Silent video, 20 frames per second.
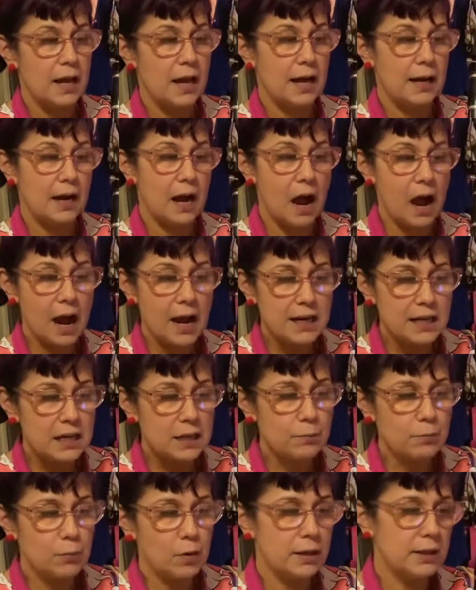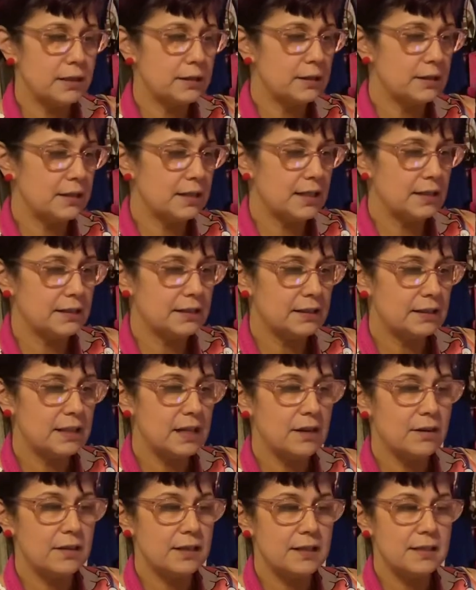And I keep wanting to think that
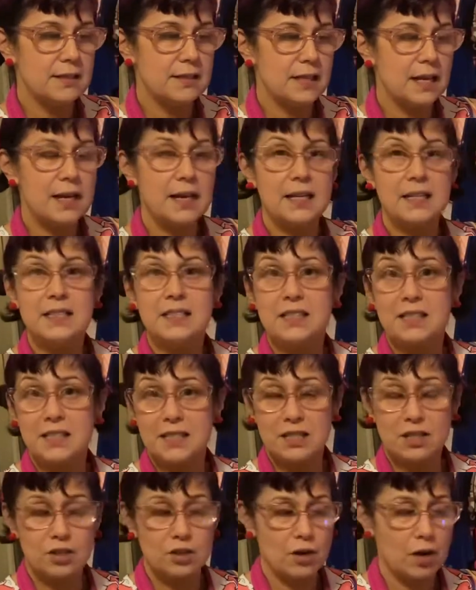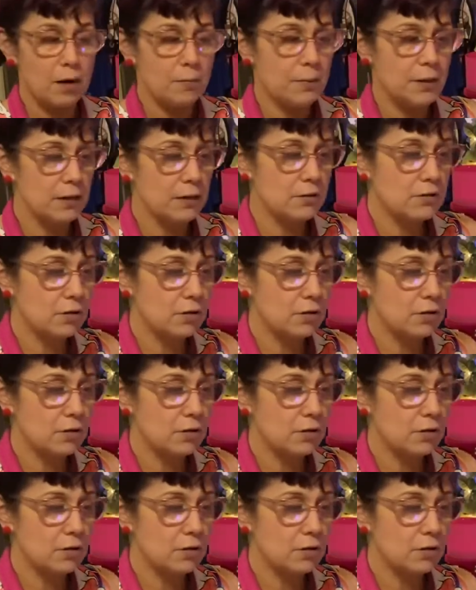there is a C sharp here.